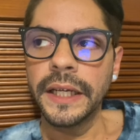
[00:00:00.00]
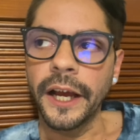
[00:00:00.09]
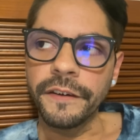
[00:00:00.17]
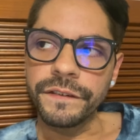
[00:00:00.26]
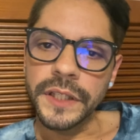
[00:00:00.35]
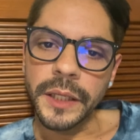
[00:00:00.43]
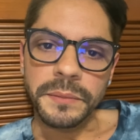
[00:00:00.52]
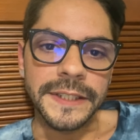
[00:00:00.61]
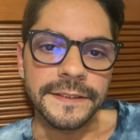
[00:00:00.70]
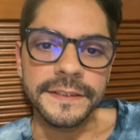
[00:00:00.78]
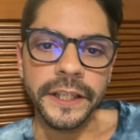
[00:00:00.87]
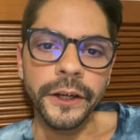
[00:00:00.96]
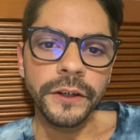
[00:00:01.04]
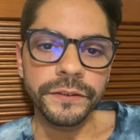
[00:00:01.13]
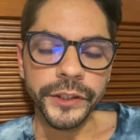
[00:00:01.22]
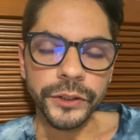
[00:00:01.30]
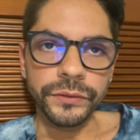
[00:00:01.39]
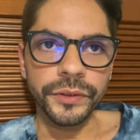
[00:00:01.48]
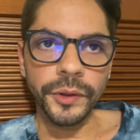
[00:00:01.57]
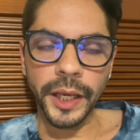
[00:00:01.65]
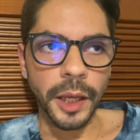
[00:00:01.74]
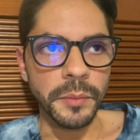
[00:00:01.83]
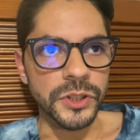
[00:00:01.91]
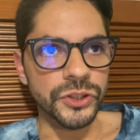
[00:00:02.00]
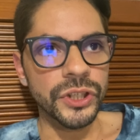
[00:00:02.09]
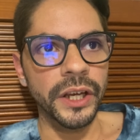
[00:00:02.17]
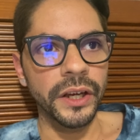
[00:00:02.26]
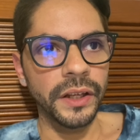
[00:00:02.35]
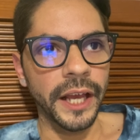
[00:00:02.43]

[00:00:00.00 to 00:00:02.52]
I feel like myself. I don't feel like I'm a shell.